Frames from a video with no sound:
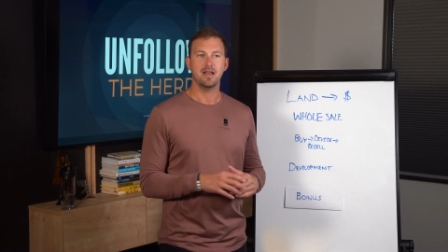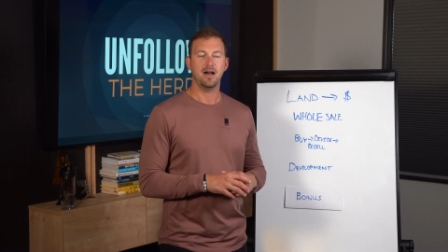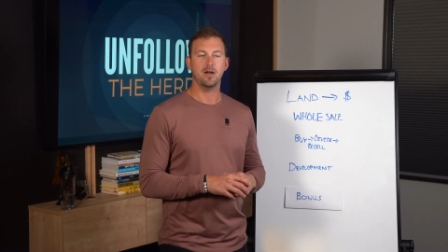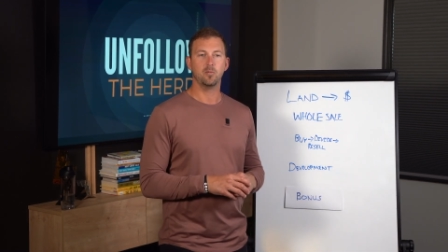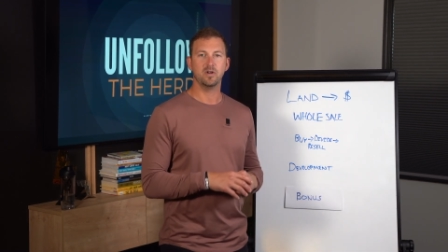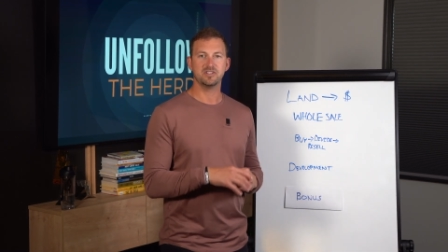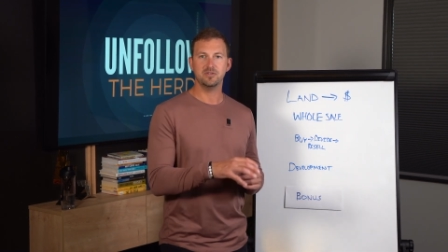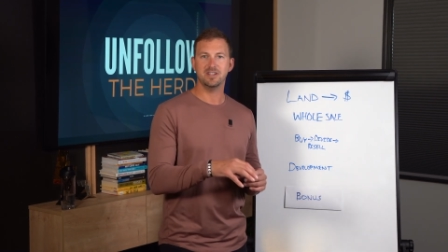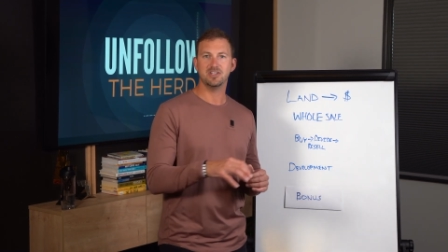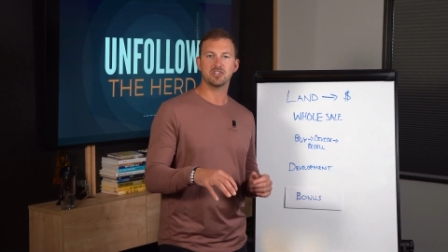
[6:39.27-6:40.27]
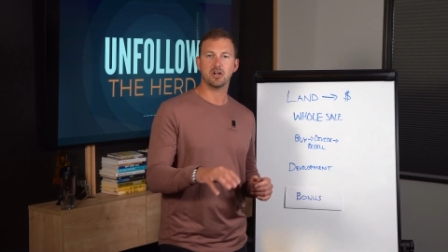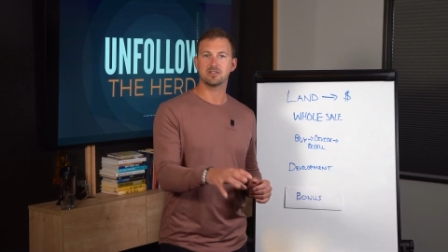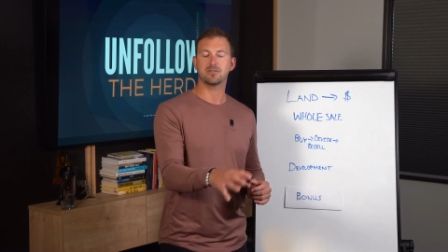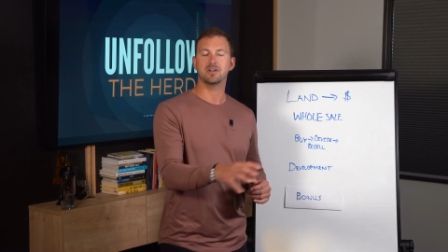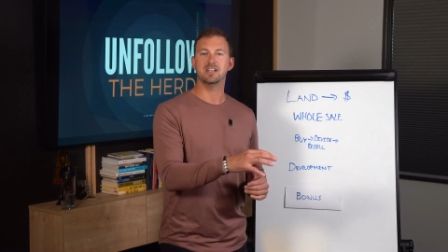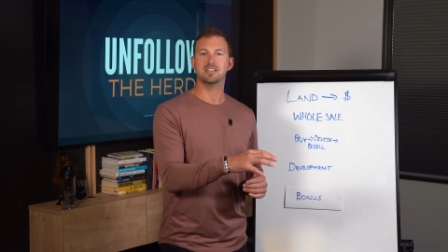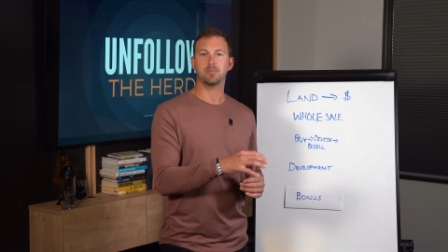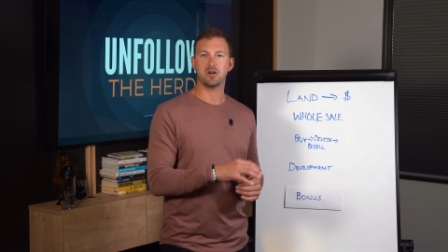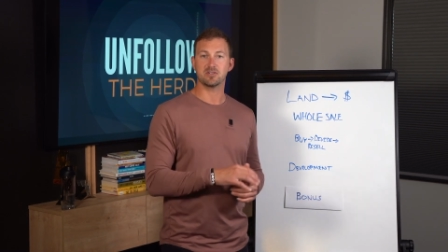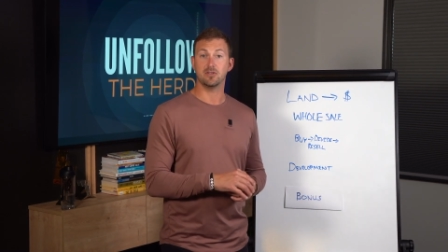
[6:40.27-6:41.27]
on what you need to charge for each
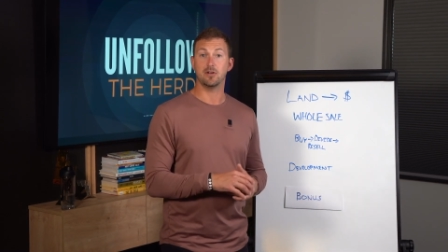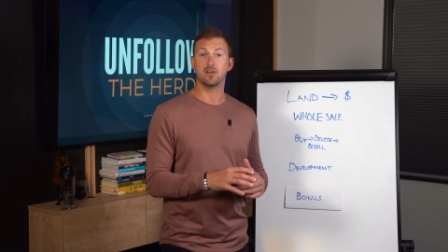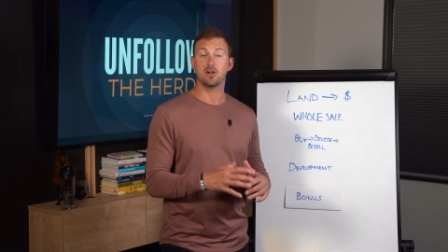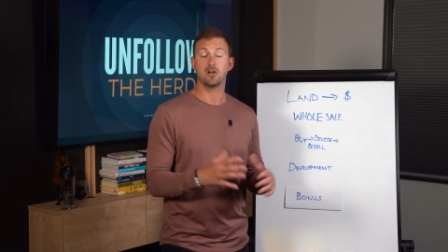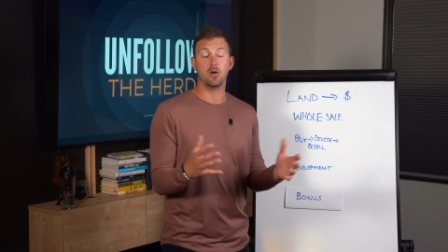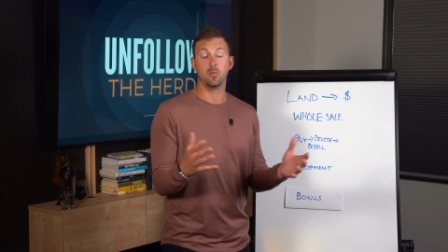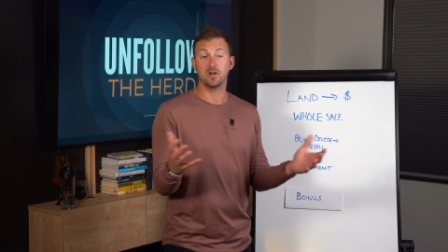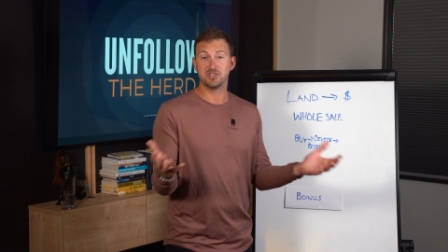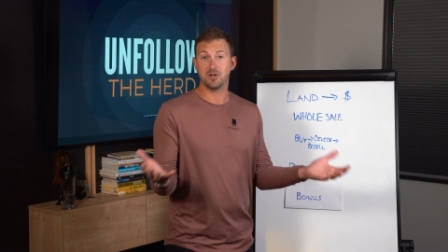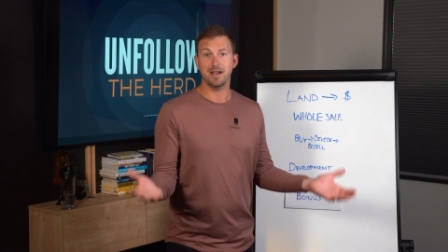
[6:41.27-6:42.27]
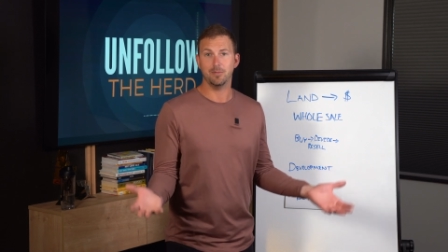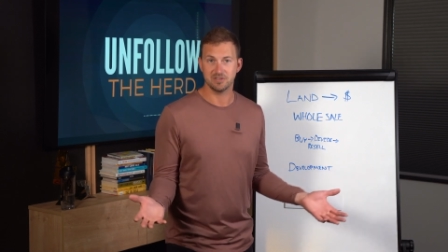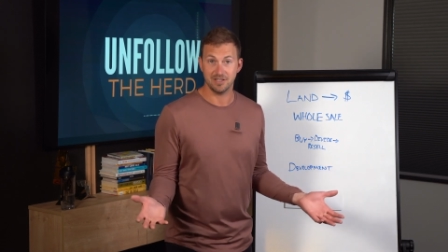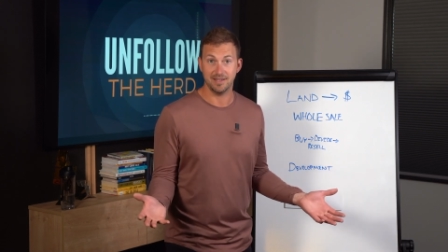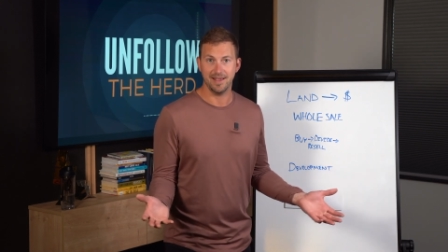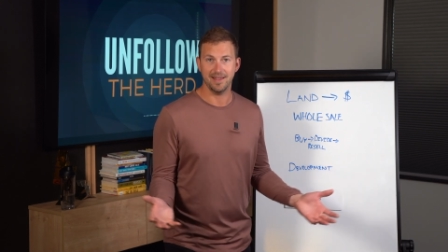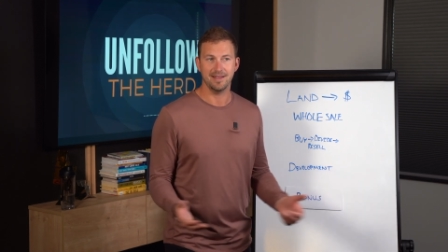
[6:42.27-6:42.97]
parcel or dirt or what you're able to get.